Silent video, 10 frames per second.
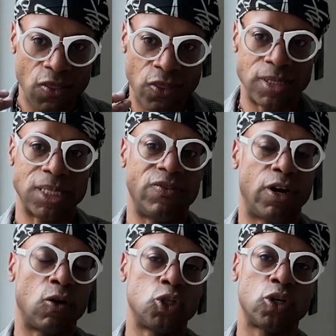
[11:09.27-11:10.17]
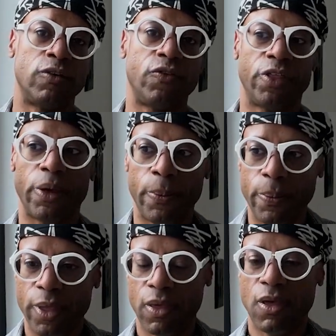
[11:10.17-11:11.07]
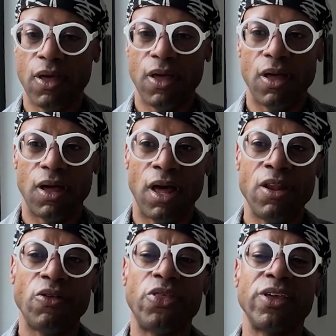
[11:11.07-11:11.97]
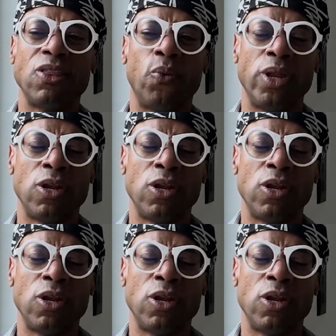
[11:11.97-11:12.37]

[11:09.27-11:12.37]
This is very on trend for them. Another thing that we